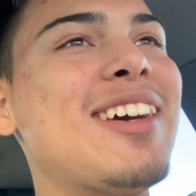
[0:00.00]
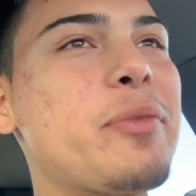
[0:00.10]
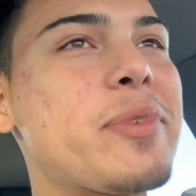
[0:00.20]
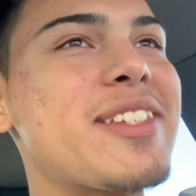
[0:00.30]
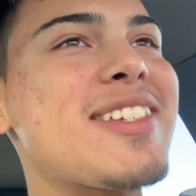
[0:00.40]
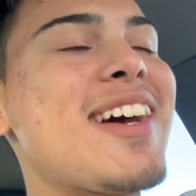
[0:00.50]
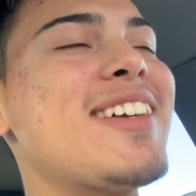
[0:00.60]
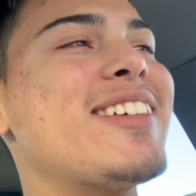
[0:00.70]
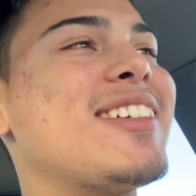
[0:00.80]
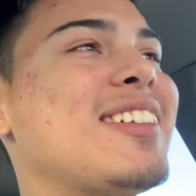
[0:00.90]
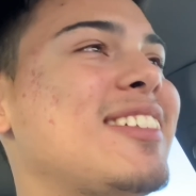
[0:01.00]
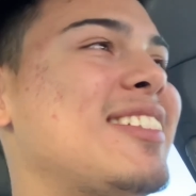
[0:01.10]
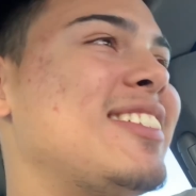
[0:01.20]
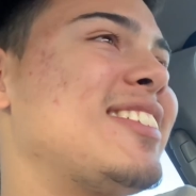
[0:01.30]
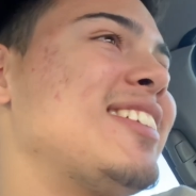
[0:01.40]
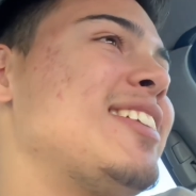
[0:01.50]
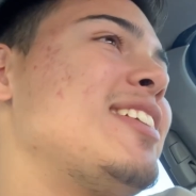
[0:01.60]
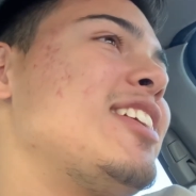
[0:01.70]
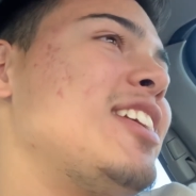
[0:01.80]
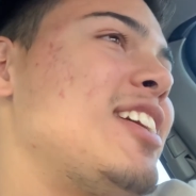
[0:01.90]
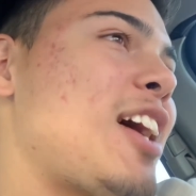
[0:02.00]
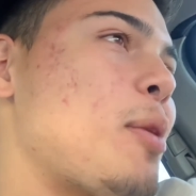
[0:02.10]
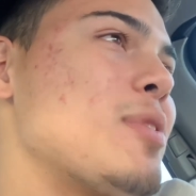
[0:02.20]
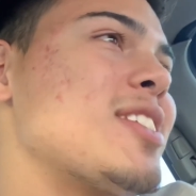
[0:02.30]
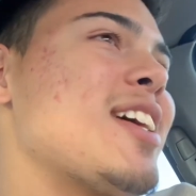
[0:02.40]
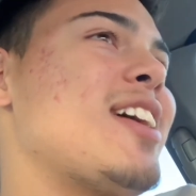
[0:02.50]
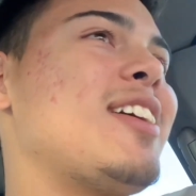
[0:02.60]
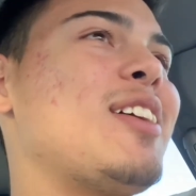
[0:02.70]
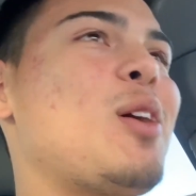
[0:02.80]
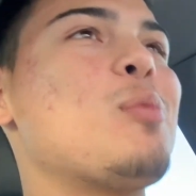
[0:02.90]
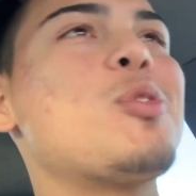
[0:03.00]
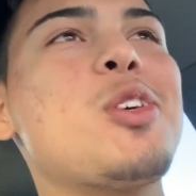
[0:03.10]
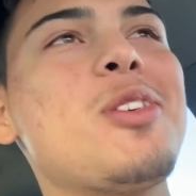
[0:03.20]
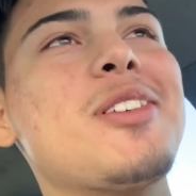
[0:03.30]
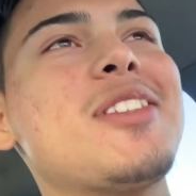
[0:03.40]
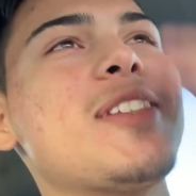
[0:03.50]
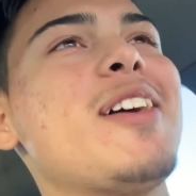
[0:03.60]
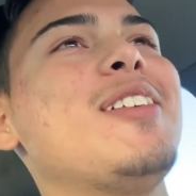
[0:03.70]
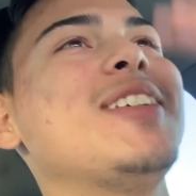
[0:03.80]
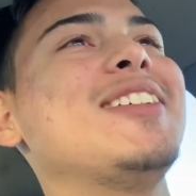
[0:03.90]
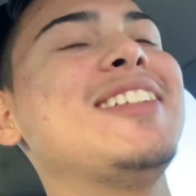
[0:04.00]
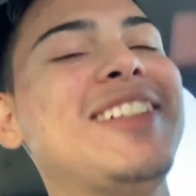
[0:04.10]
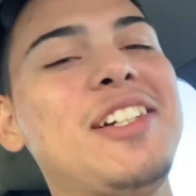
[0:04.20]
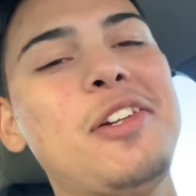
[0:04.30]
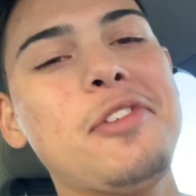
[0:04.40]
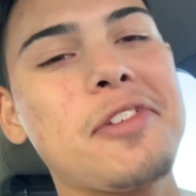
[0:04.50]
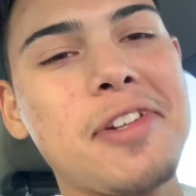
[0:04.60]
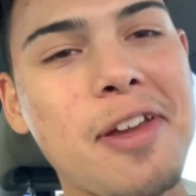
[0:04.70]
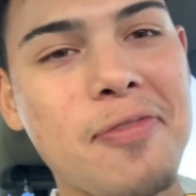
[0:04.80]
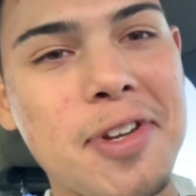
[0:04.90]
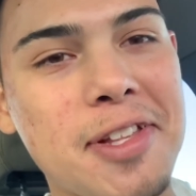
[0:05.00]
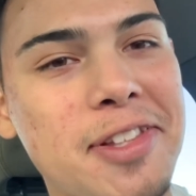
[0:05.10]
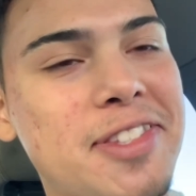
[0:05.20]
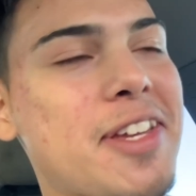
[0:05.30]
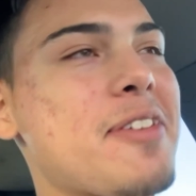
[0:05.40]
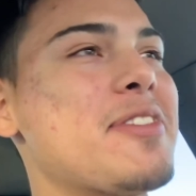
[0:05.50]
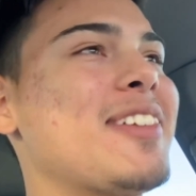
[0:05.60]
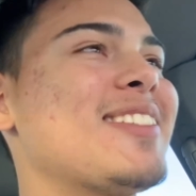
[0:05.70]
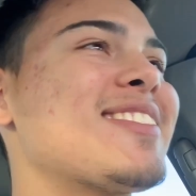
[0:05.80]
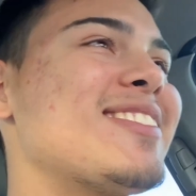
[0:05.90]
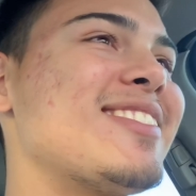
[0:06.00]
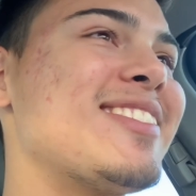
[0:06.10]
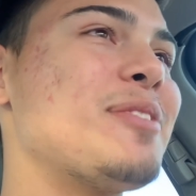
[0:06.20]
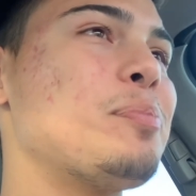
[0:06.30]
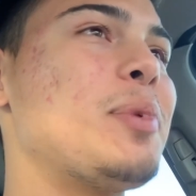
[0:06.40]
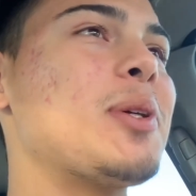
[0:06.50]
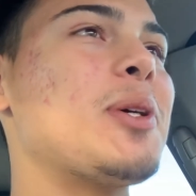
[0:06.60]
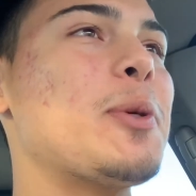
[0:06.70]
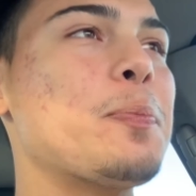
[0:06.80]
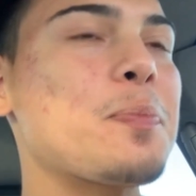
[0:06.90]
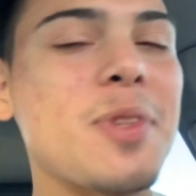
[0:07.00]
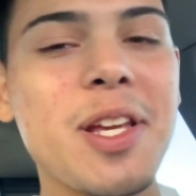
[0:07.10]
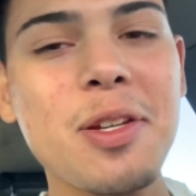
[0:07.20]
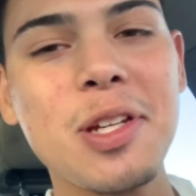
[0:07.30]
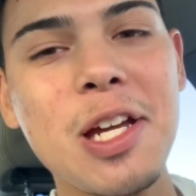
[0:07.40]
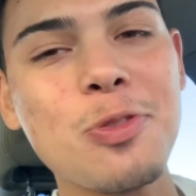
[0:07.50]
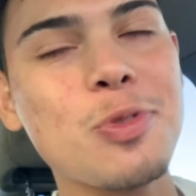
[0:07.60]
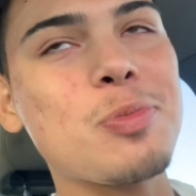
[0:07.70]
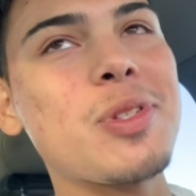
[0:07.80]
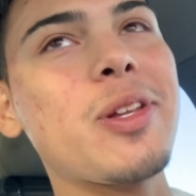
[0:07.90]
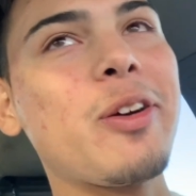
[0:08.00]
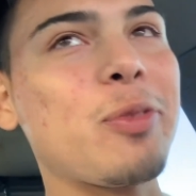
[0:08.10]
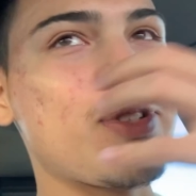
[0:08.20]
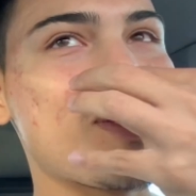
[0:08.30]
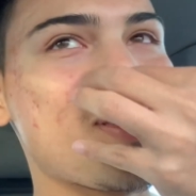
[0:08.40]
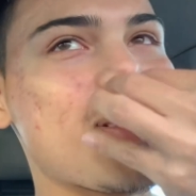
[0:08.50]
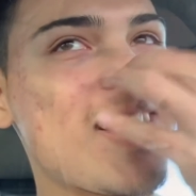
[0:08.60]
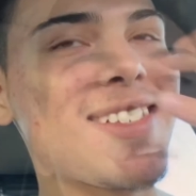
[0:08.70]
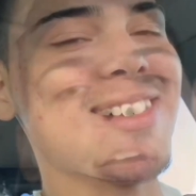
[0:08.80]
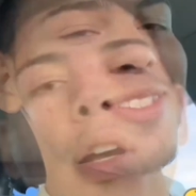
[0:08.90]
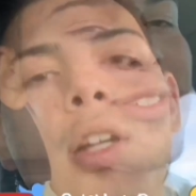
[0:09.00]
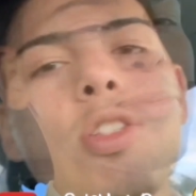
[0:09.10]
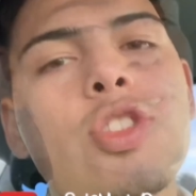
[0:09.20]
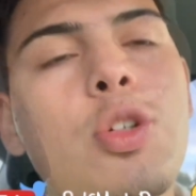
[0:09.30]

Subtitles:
I'm excited, I'm sure you can tell, definitely tell, but yeah, you guys, wish me luck, we'll see you guys in a little bit.